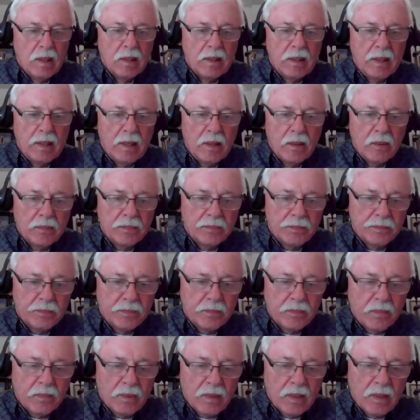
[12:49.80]
Now,
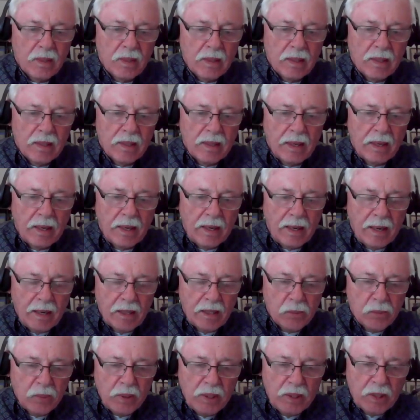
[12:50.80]

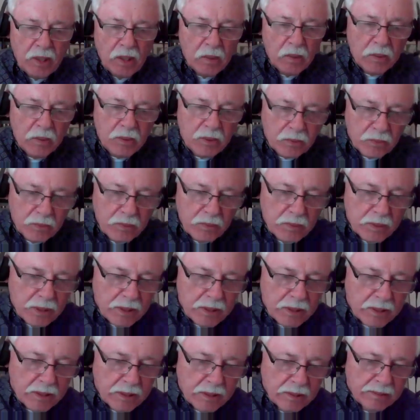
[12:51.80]
as we go through
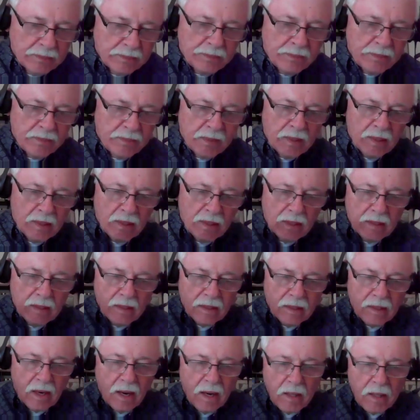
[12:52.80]
this,
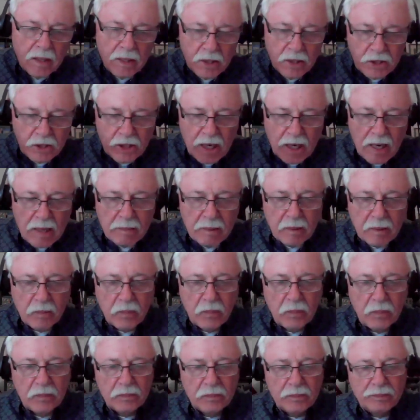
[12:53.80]
our neshama,